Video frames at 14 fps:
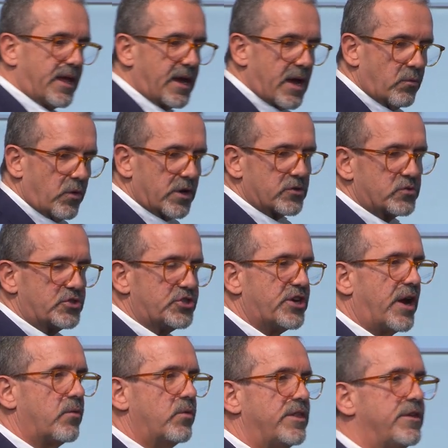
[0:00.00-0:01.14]
thing I wanted to
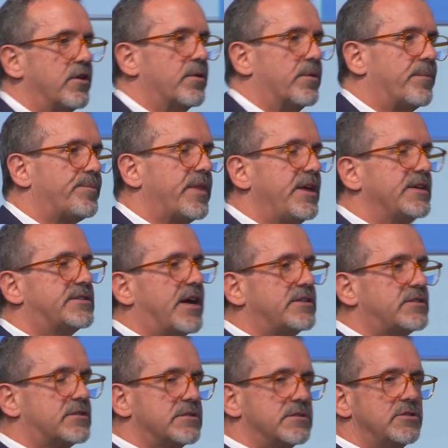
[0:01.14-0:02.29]
share with you is
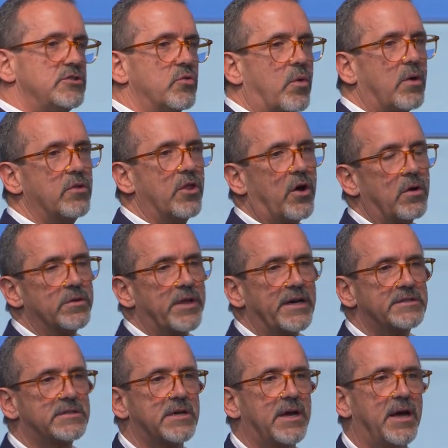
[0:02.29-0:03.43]
that you all know
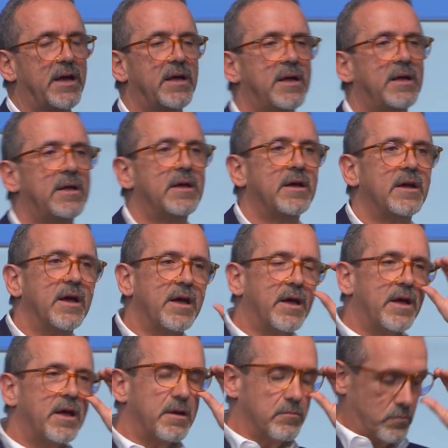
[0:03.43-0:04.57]
that
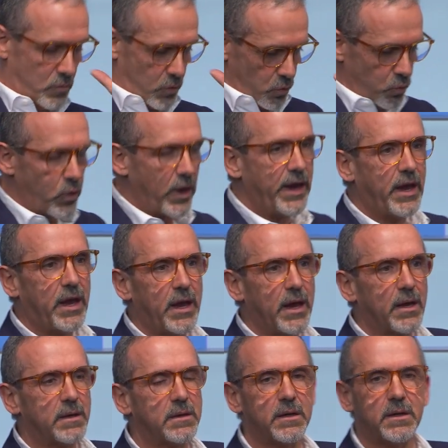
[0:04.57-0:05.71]
we,
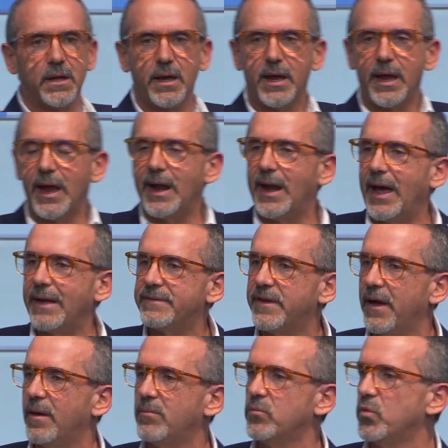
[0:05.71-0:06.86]
in
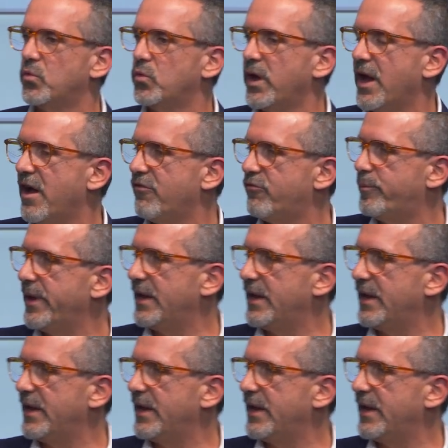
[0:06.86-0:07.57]
LATAM, we have